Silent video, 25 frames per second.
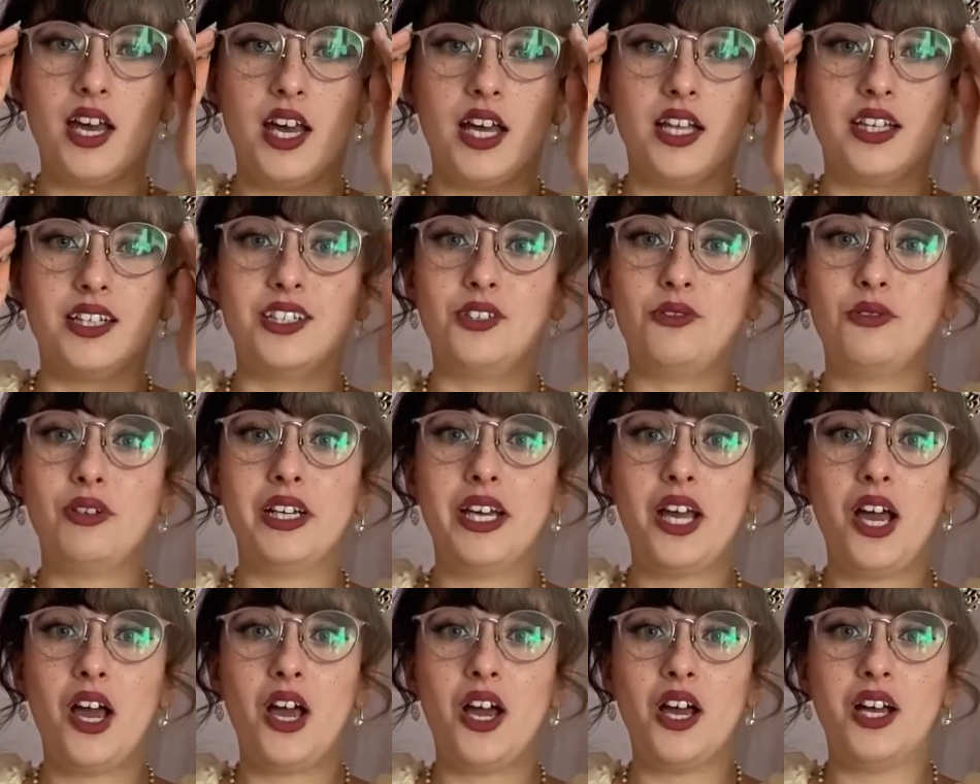This really
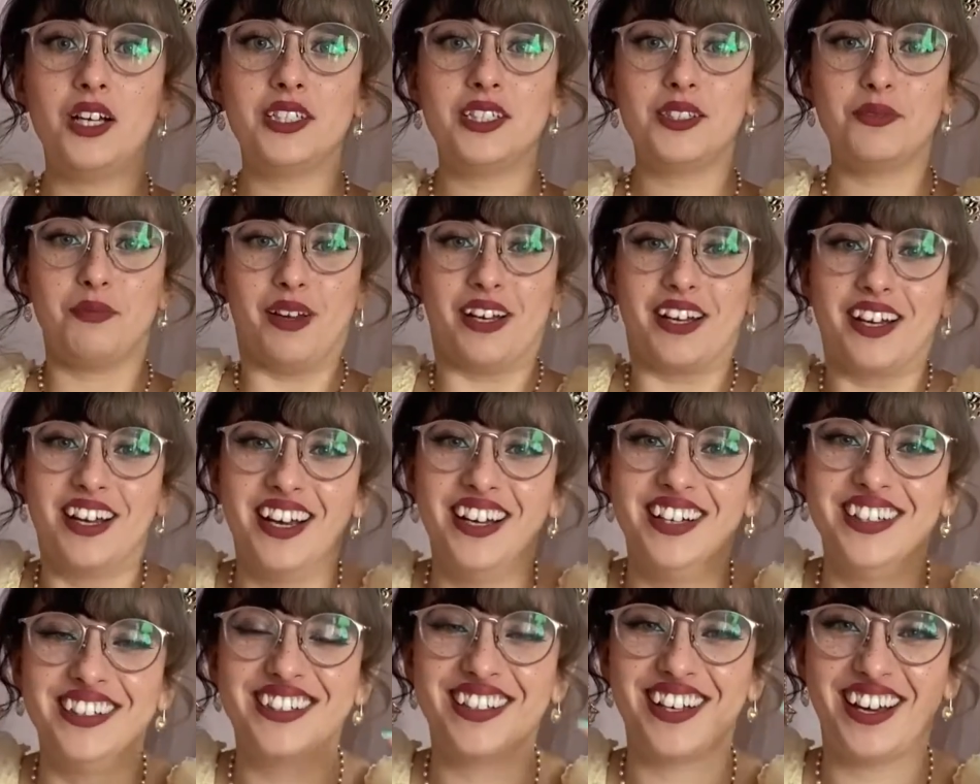hurts
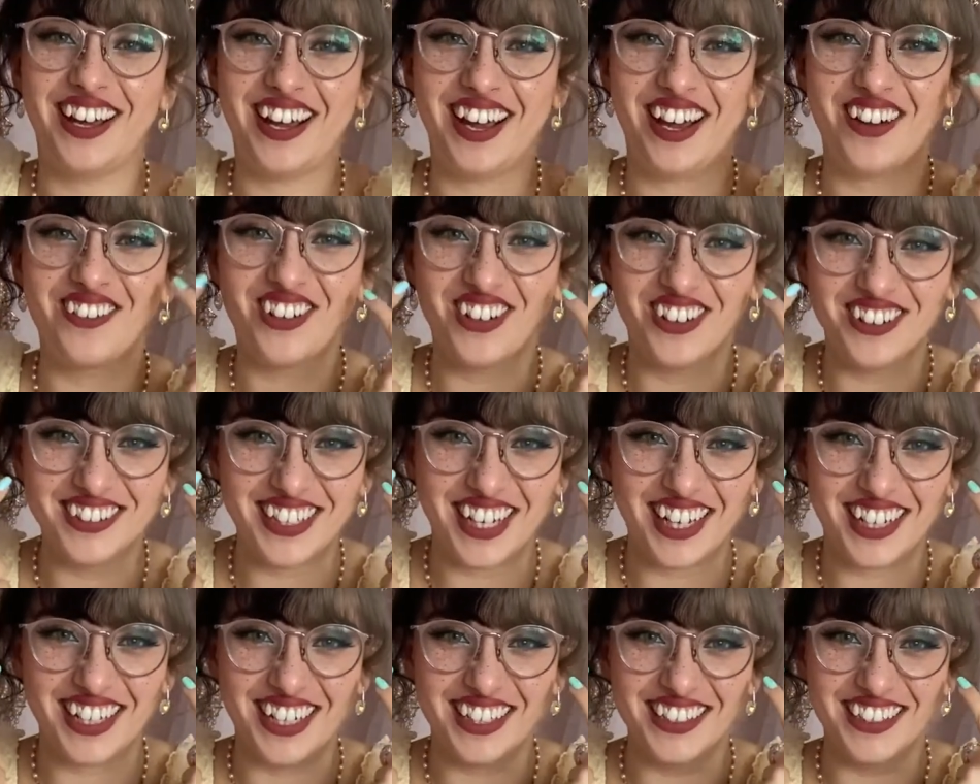because I have
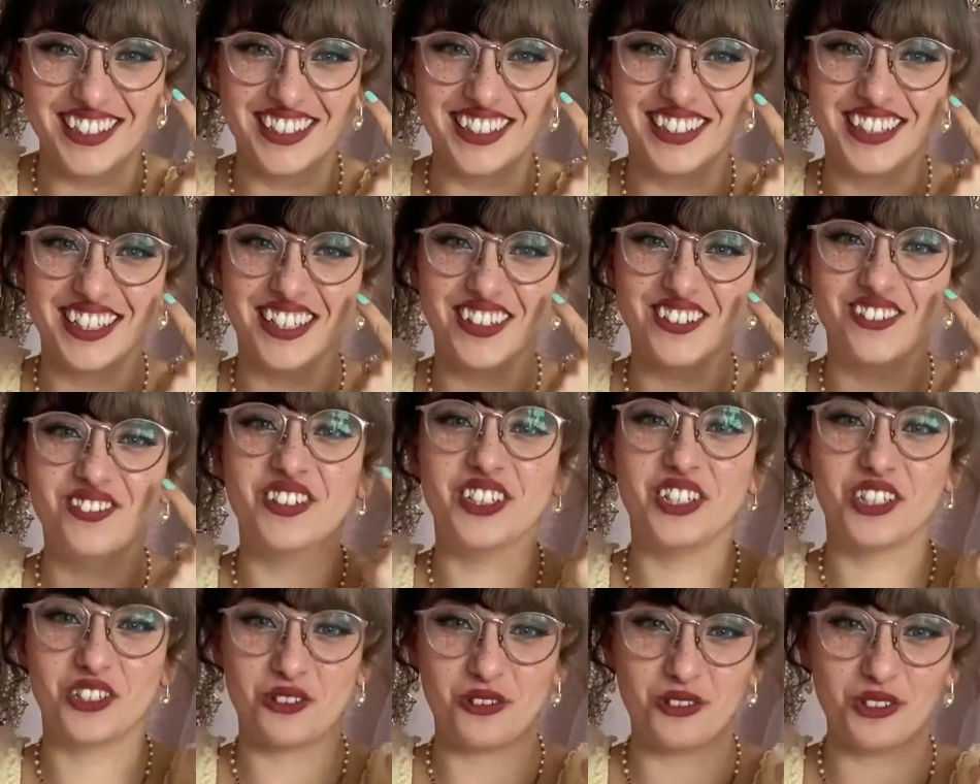contact lenses in,
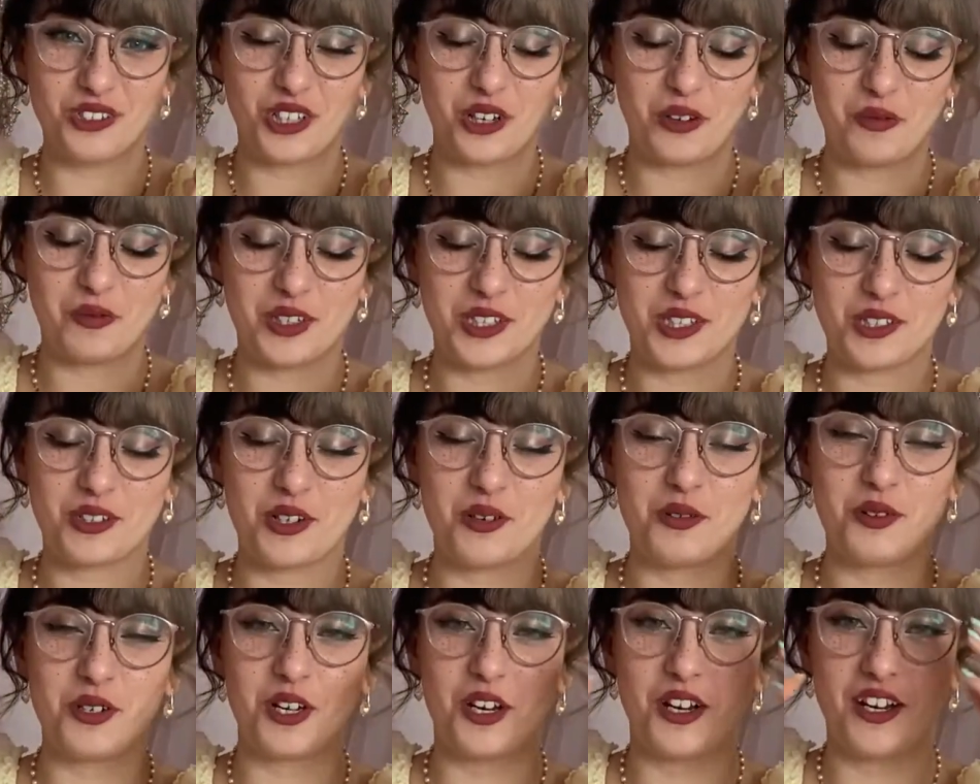which are also
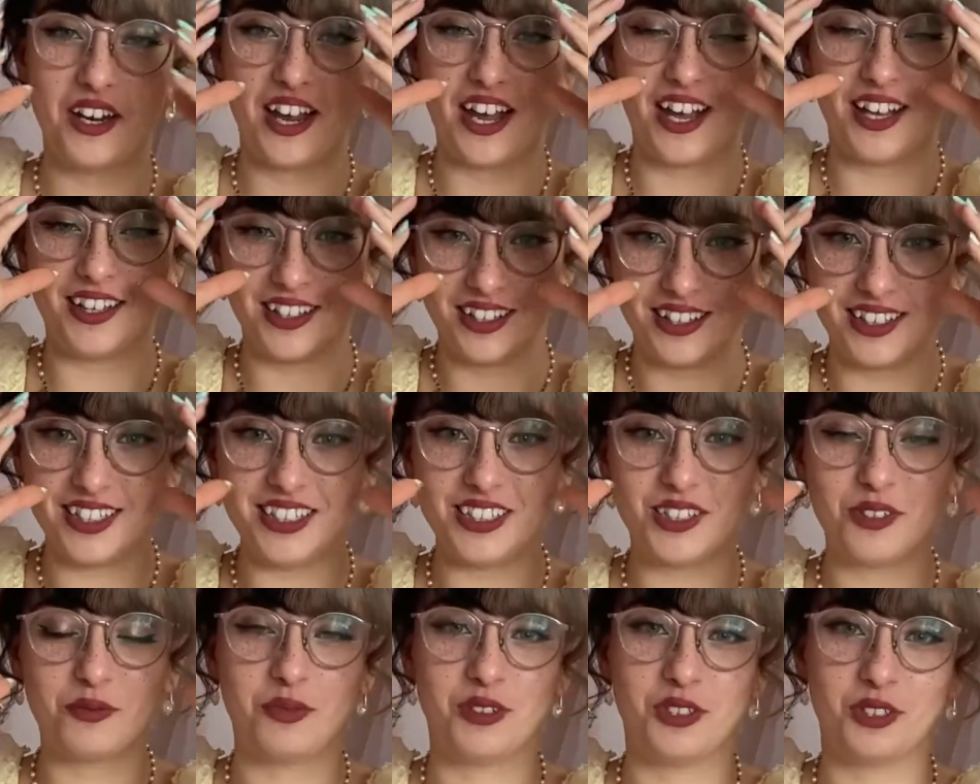prescription, and then these
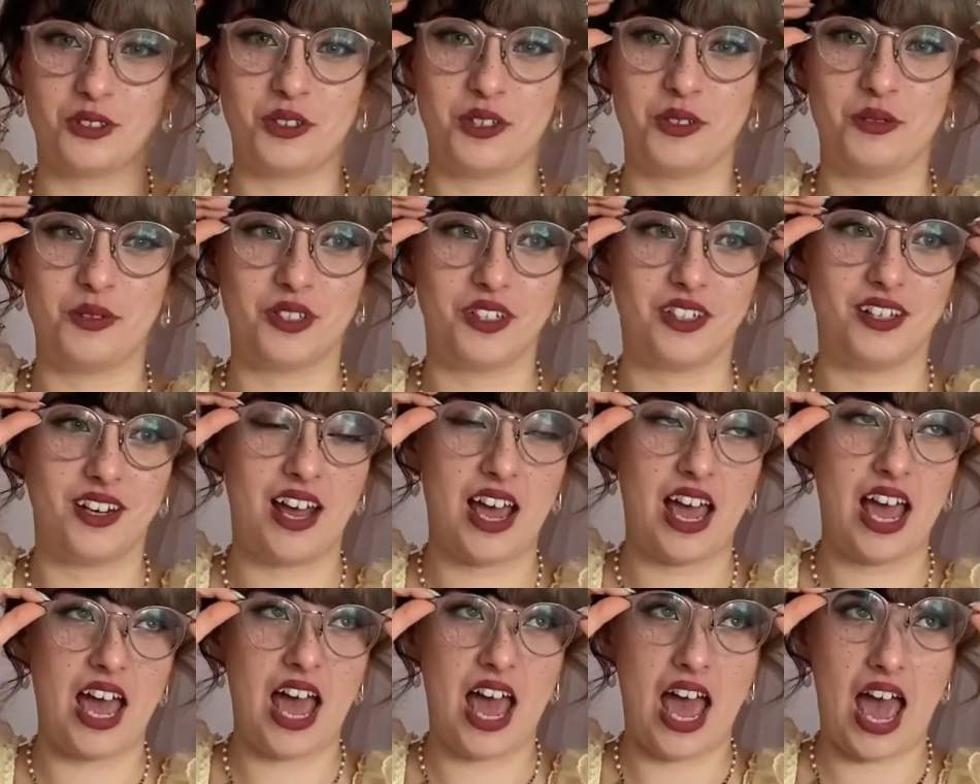are prescription.
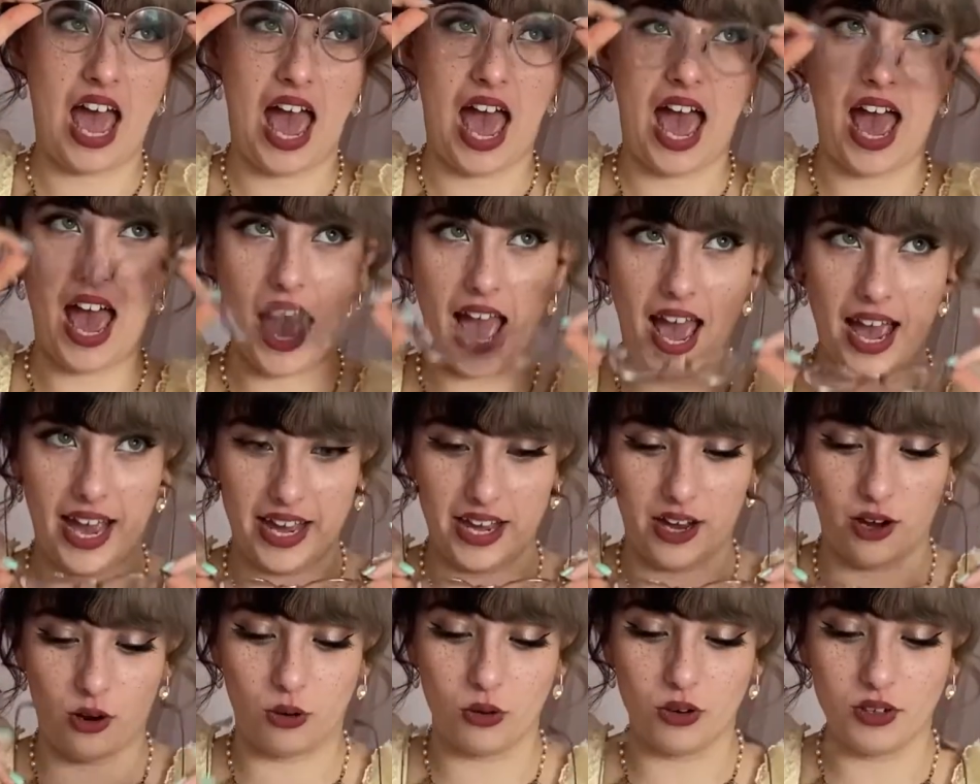
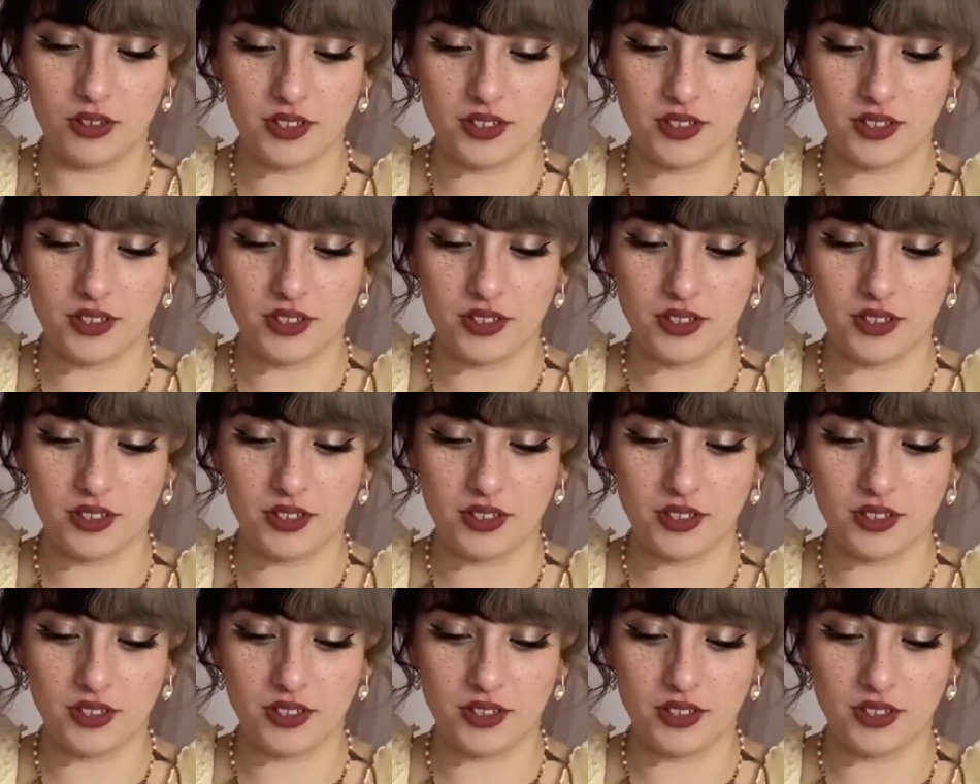Ow!